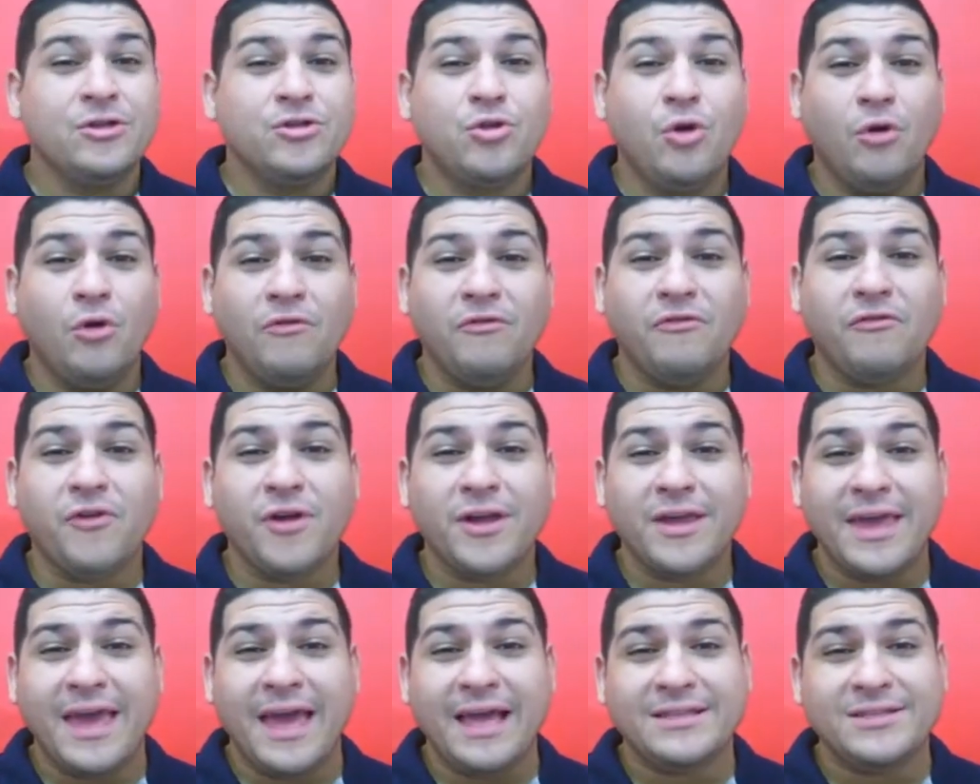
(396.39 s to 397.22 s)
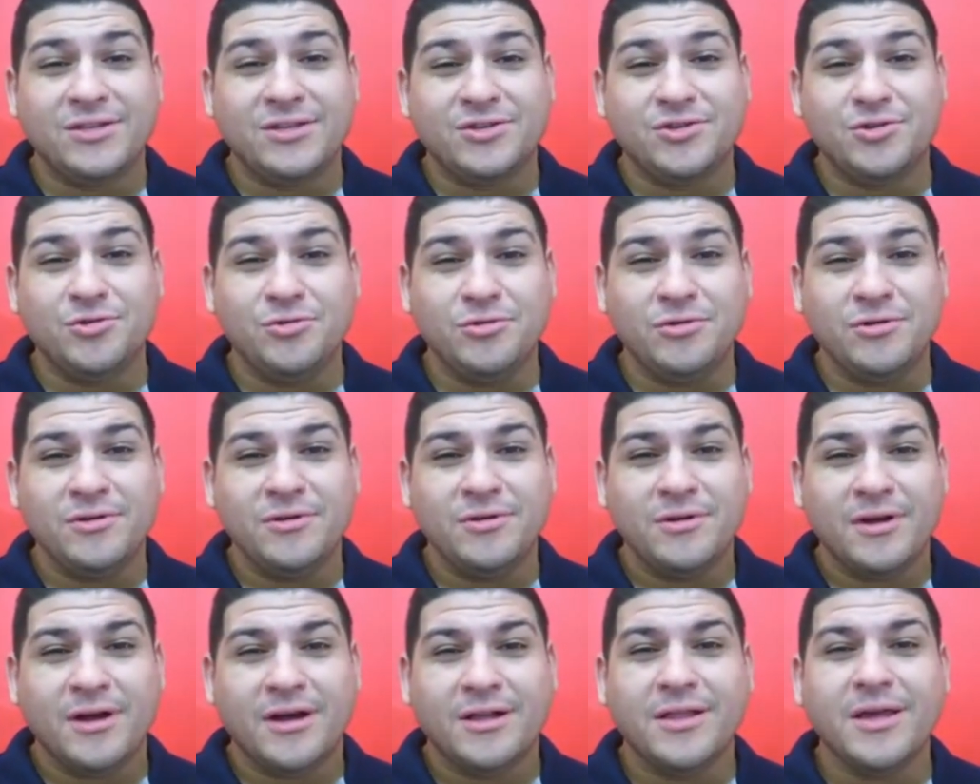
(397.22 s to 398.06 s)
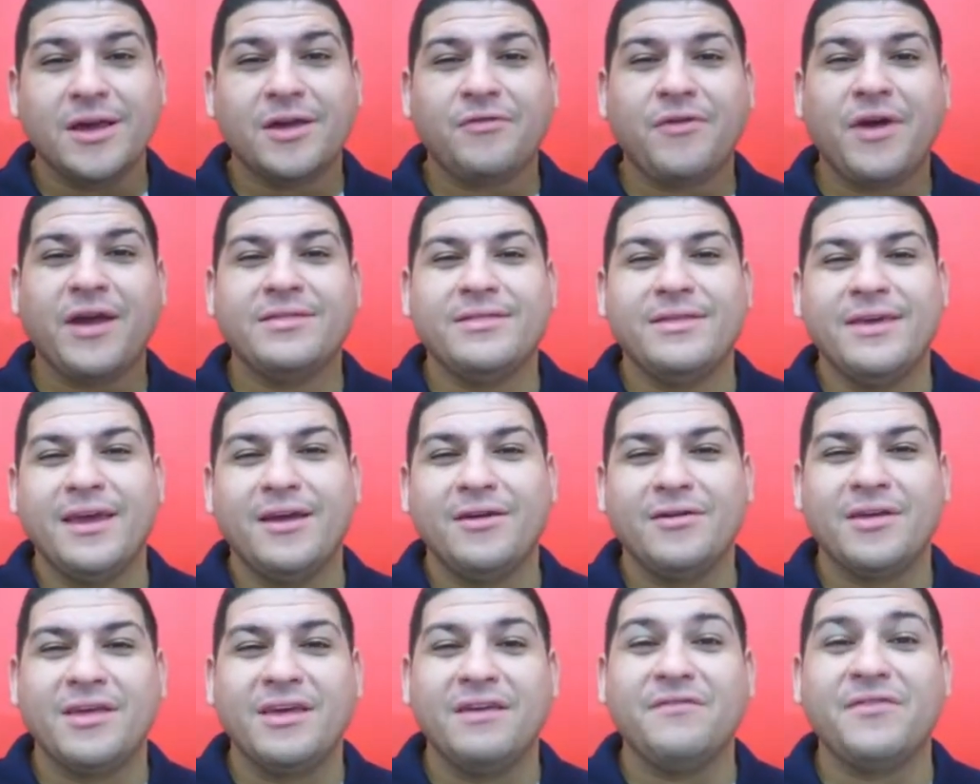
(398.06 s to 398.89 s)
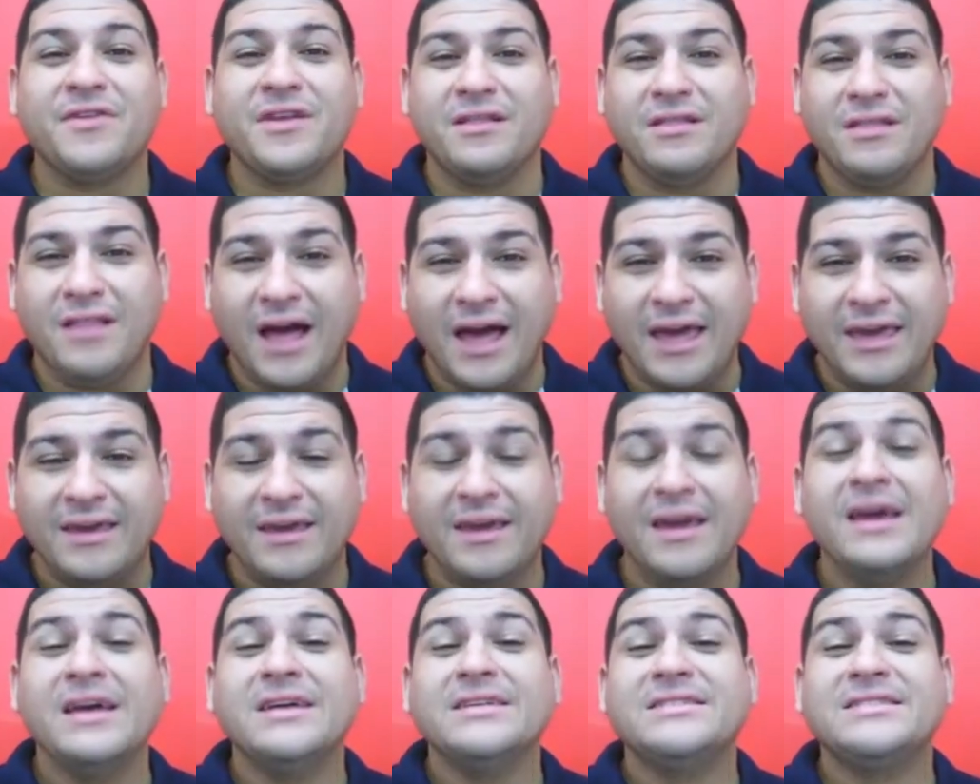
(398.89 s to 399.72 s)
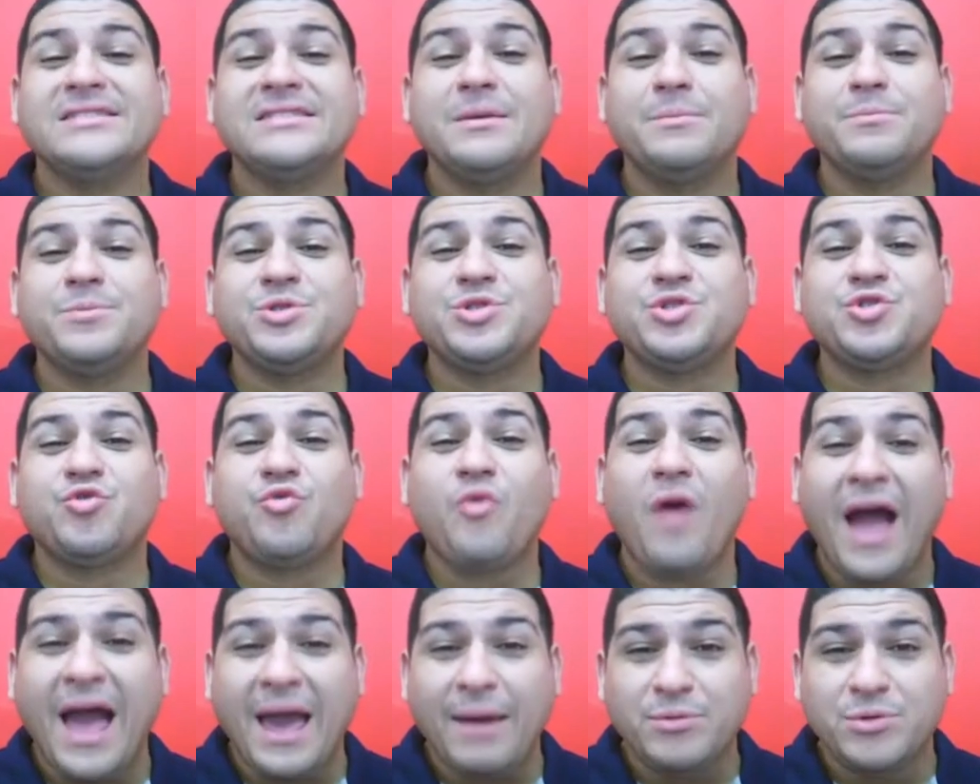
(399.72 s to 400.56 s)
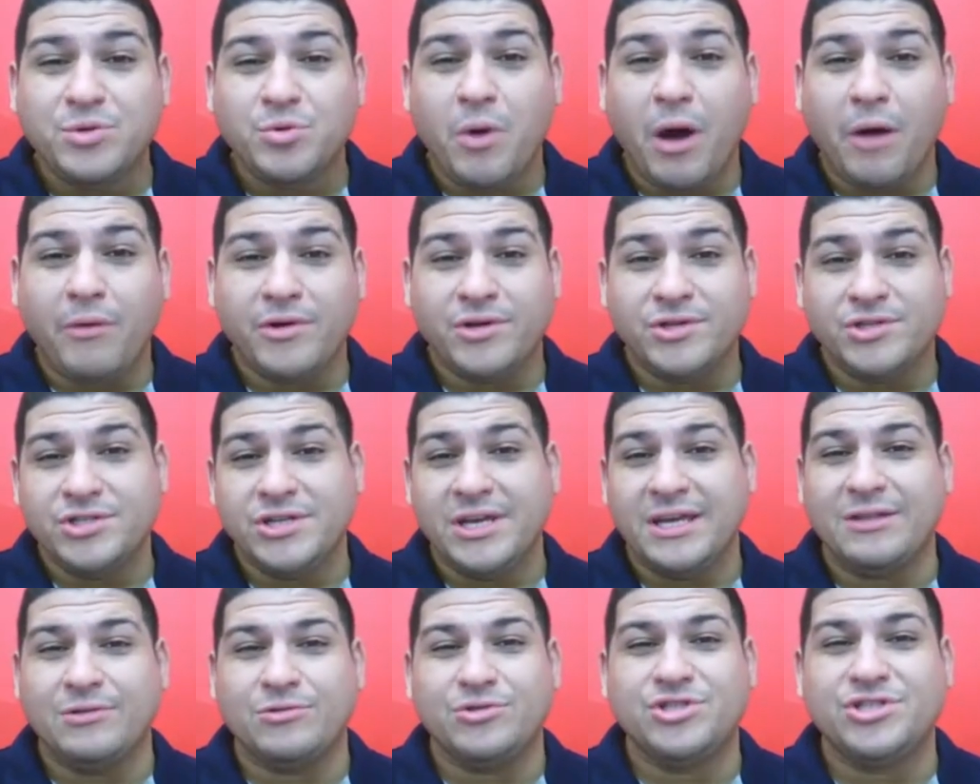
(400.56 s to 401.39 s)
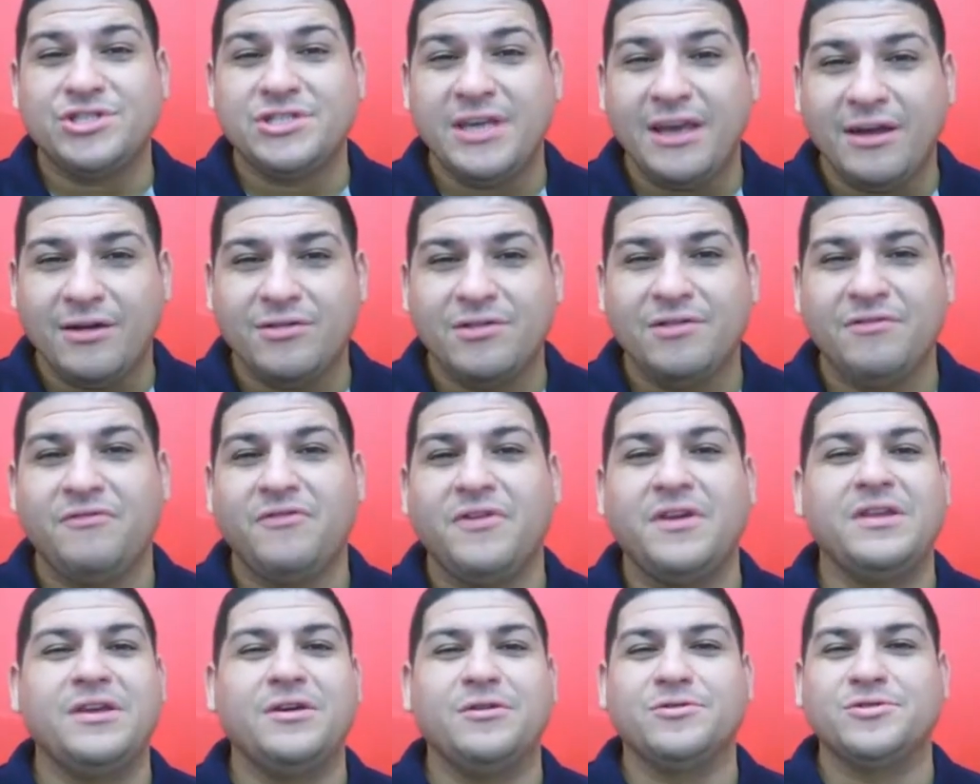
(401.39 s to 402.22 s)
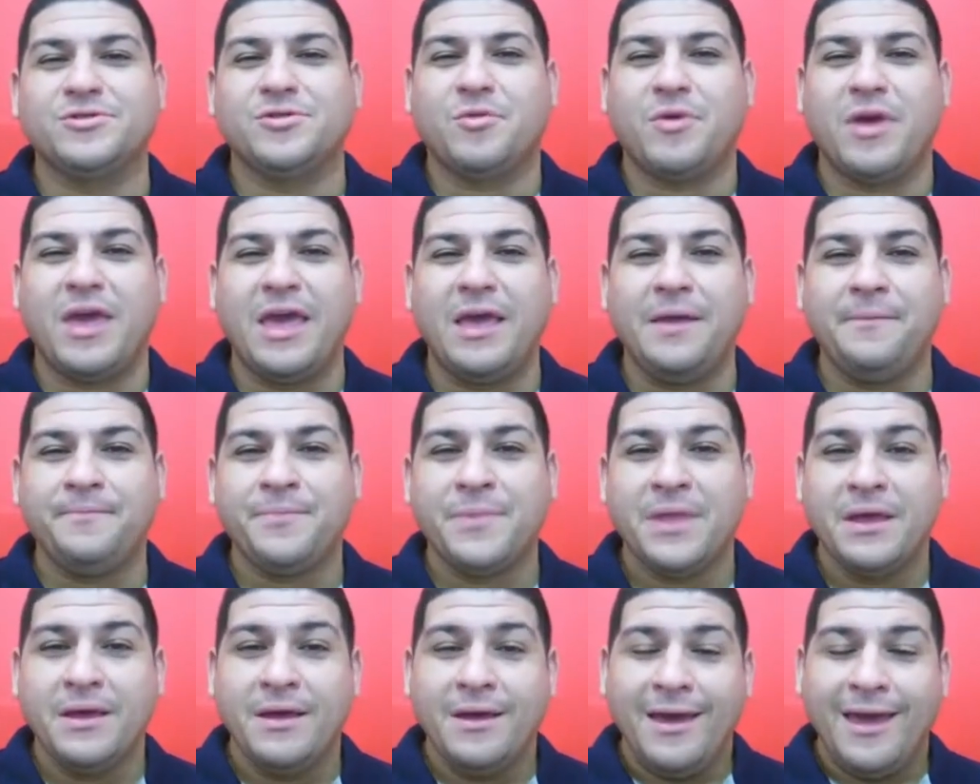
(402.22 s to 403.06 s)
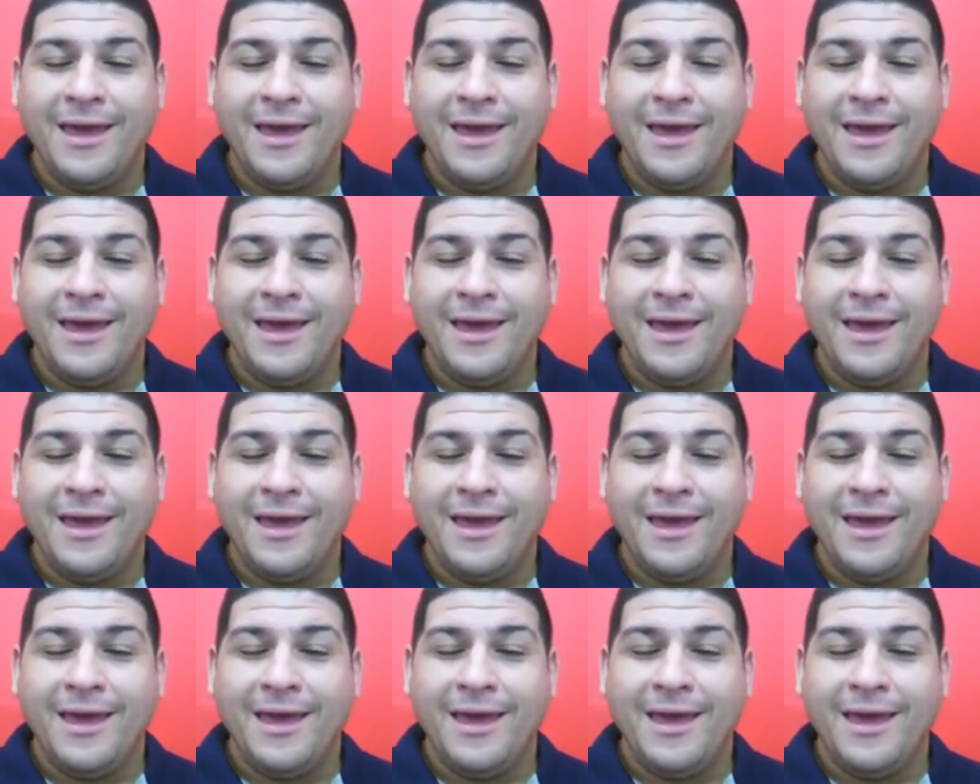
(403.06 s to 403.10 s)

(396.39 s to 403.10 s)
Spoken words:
Don't forget to click right there, give it a like, subscribe to our channel, share the videos, okay?